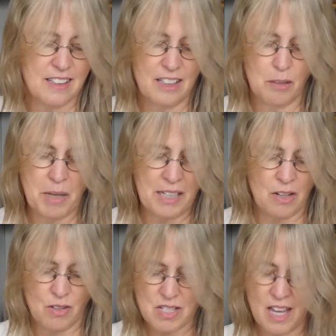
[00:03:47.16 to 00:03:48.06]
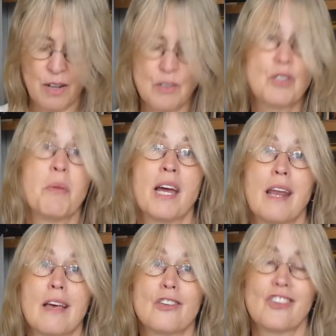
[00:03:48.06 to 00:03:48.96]
You might notice I don't do my
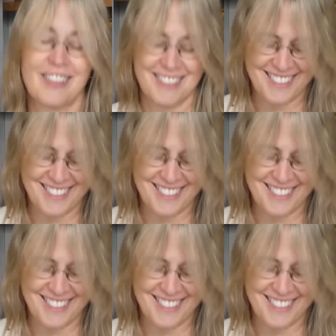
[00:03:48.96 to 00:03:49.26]
nails.